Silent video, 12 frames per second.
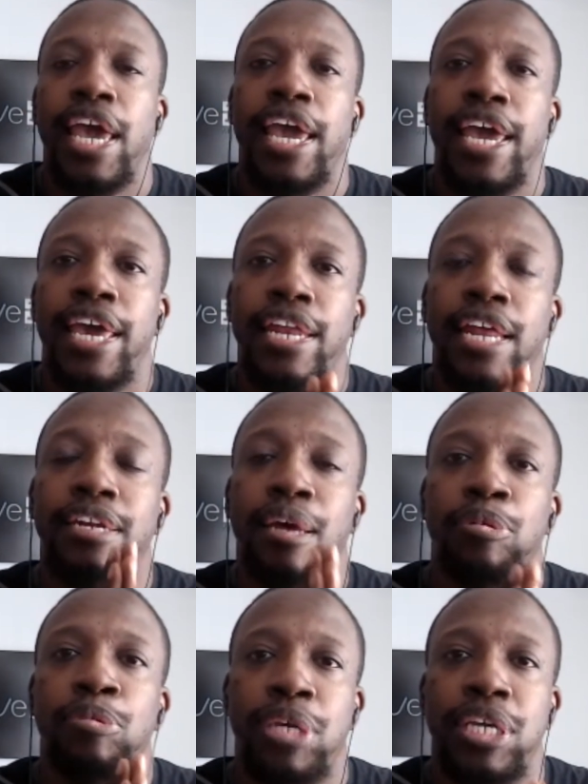and
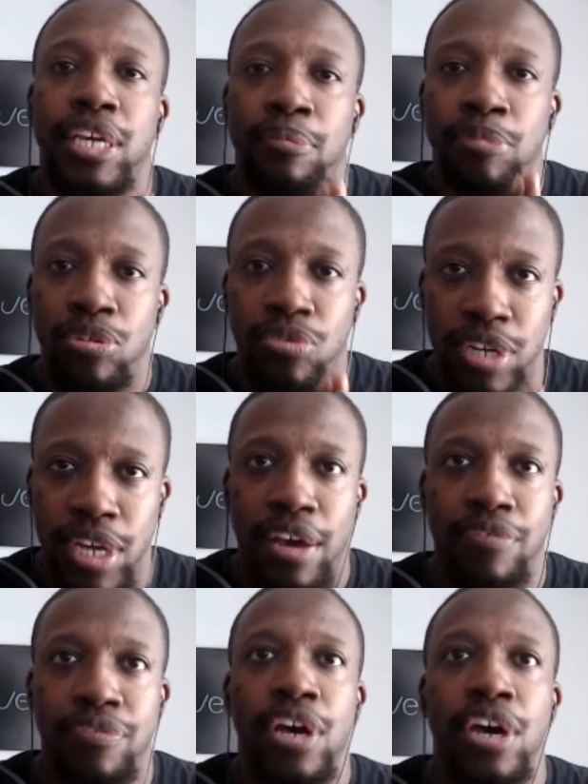WPMU
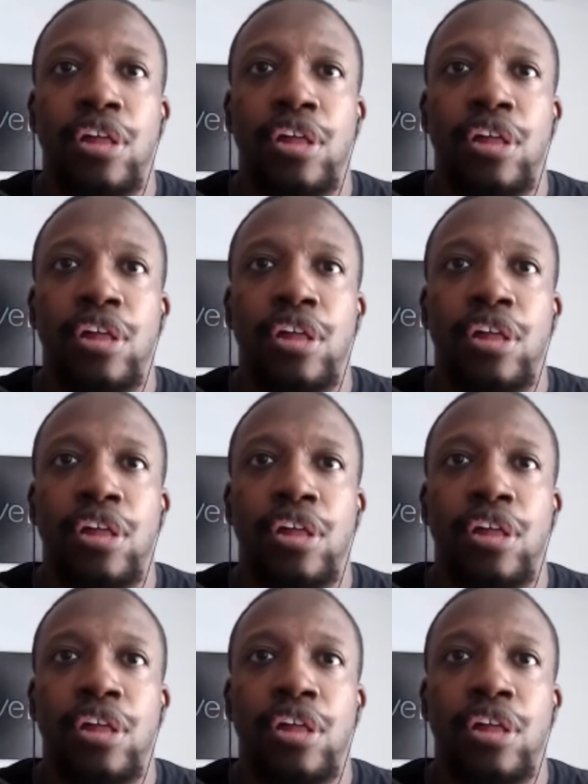Dev.